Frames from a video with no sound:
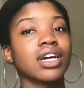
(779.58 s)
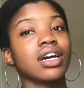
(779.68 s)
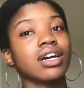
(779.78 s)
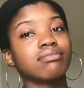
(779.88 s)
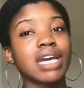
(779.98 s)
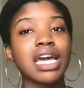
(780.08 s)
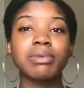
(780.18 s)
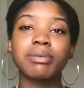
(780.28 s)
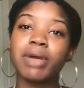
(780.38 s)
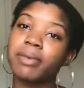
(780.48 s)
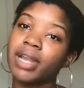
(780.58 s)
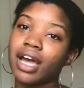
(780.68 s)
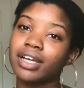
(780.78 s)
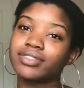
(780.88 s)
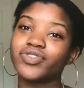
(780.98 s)
maybe, maybe not.
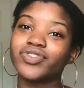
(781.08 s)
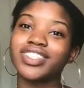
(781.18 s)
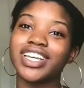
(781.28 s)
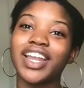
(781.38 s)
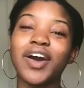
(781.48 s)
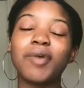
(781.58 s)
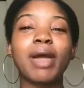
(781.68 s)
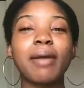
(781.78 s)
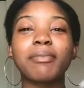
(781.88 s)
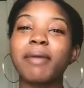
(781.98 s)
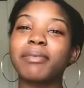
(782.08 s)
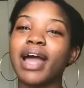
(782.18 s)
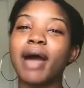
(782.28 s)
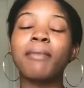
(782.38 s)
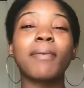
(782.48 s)
You know, maybe, maybe
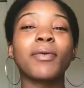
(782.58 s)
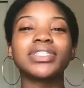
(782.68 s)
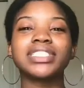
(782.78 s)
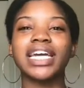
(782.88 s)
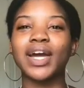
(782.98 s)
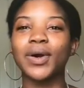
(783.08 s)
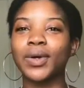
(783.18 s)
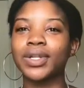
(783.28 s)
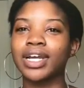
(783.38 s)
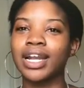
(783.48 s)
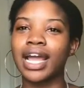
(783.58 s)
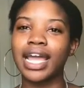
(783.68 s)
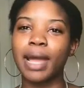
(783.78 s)
not. Maybe once I get older and I get more